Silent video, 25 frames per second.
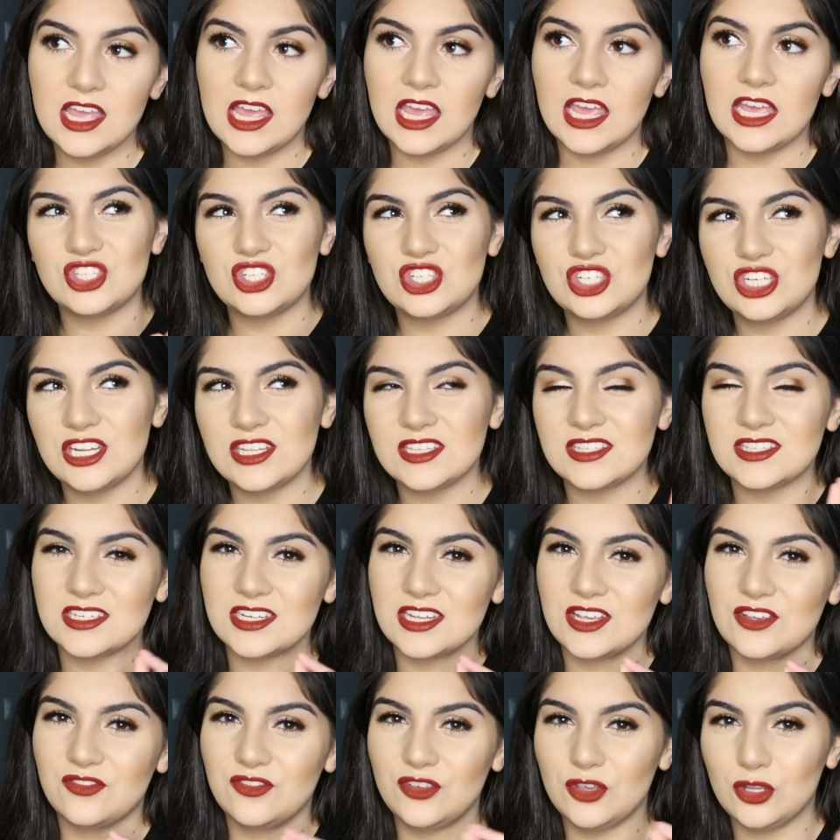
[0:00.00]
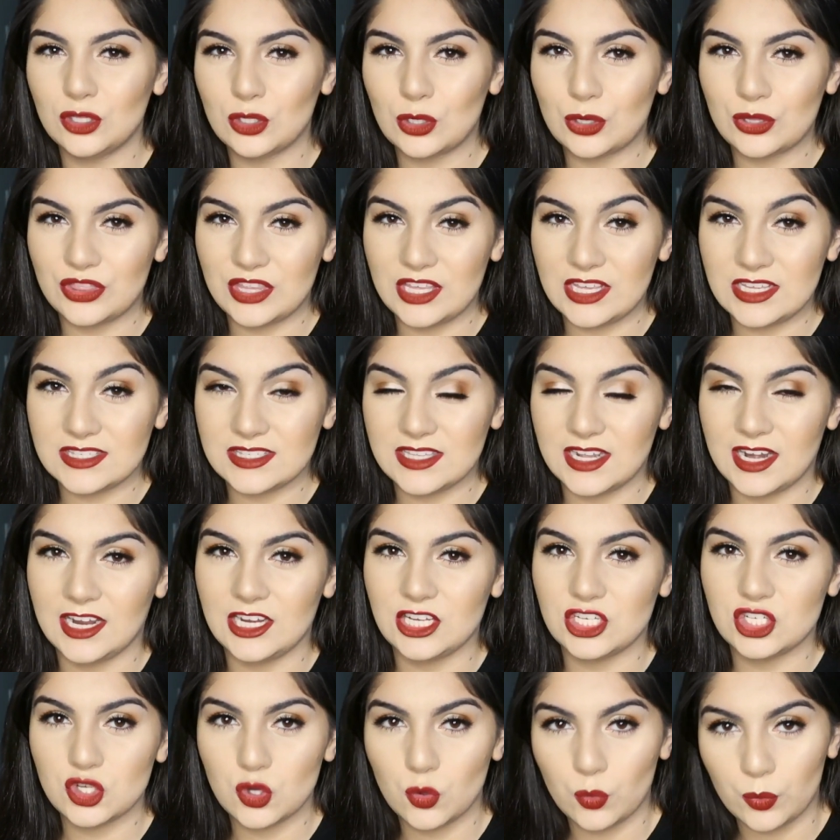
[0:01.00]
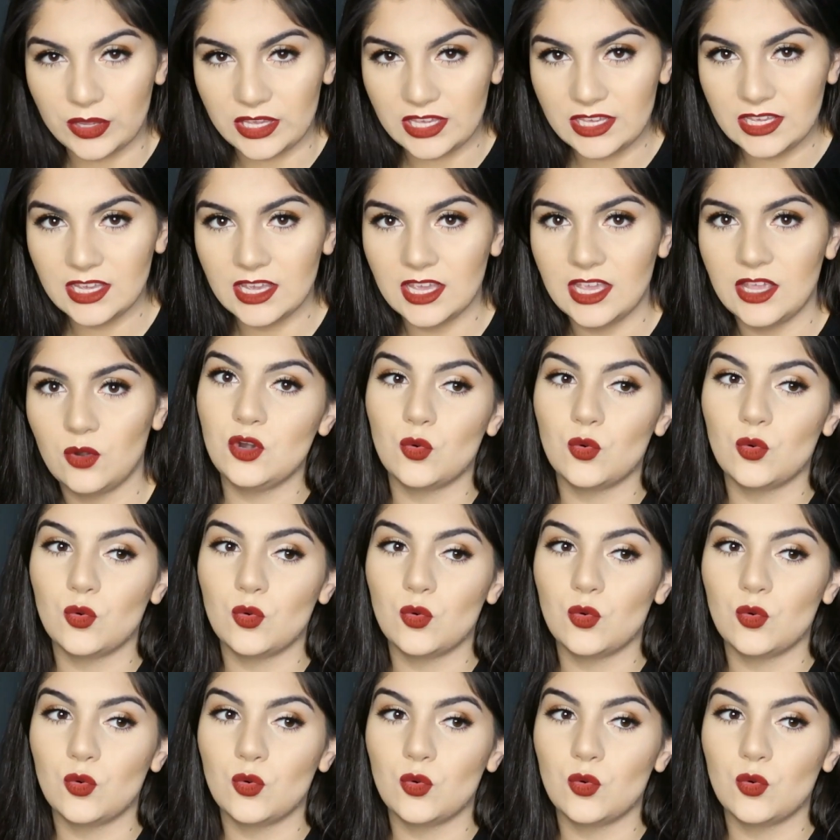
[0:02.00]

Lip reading: It's just a few little things that I tweak